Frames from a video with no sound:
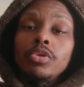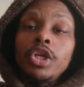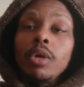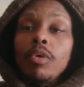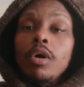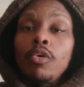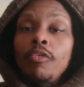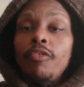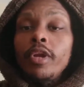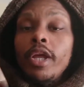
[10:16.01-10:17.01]
she the one
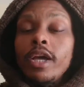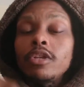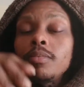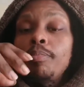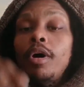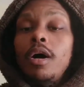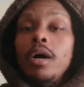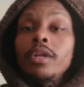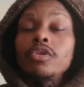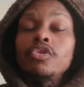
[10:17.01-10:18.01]
who finessed
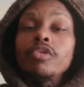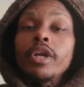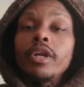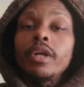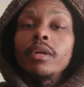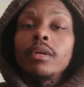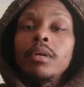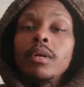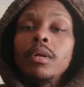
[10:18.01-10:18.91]
Paul into drinking it.